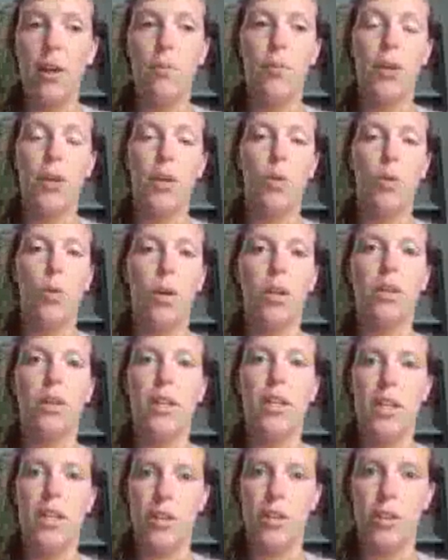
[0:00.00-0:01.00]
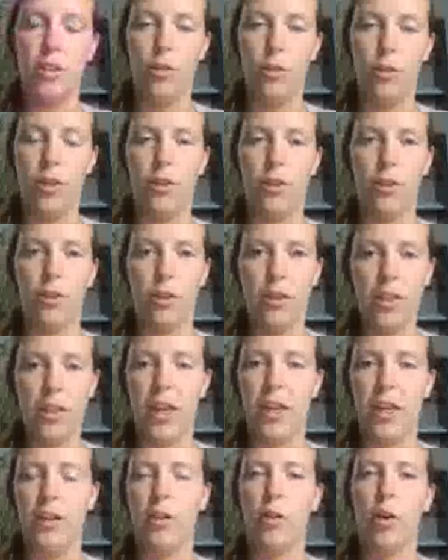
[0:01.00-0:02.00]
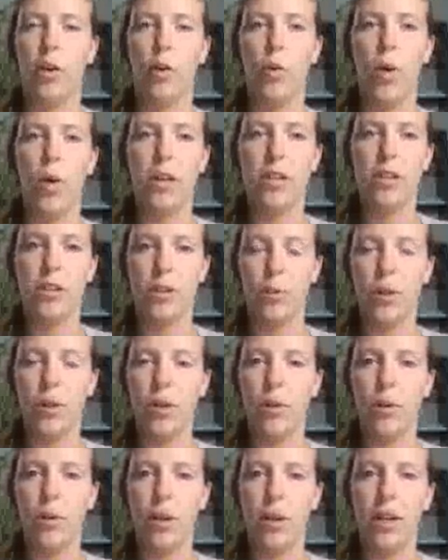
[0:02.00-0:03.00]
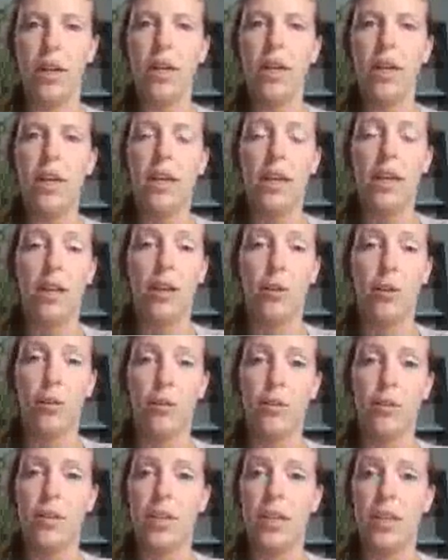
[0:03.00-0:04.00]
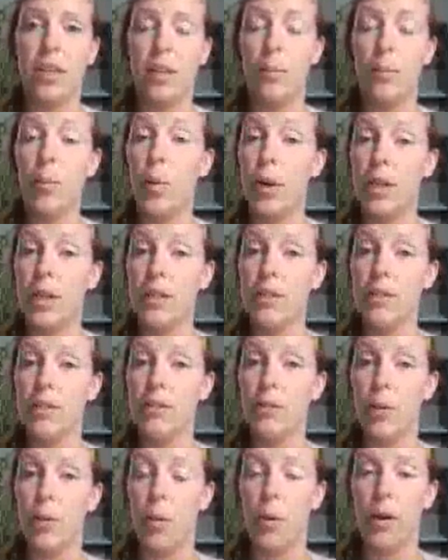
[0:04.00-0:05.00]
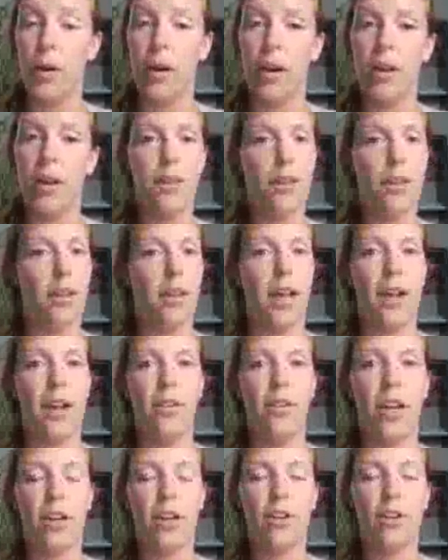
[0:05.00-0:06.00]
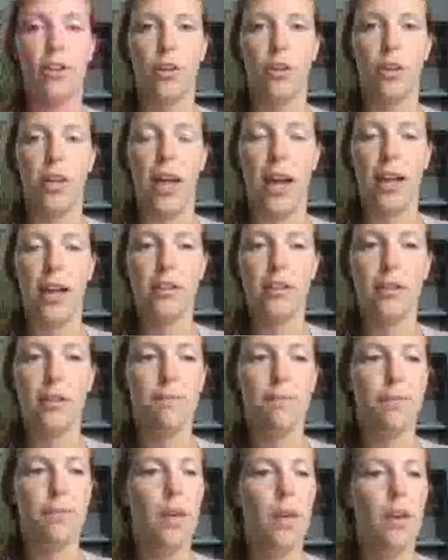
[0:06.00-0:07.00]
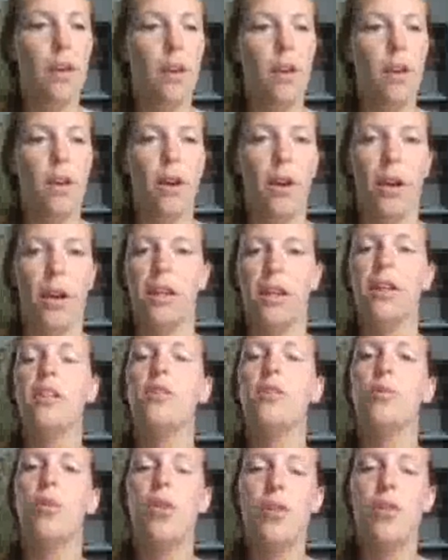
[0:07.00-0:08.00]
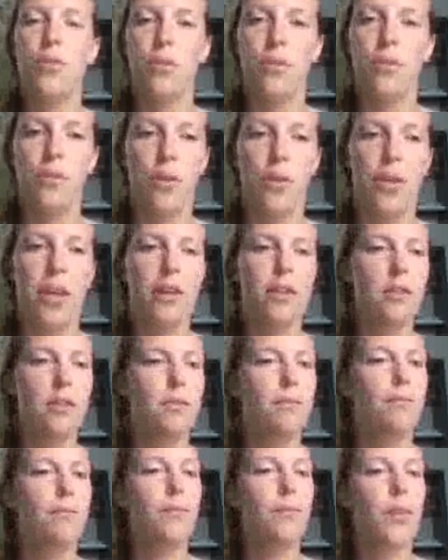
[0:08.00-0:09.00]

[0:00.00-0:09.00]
but you will need to either attend or watch the recording in order to get the points for the live lecture class. Alright, let's run through a few things.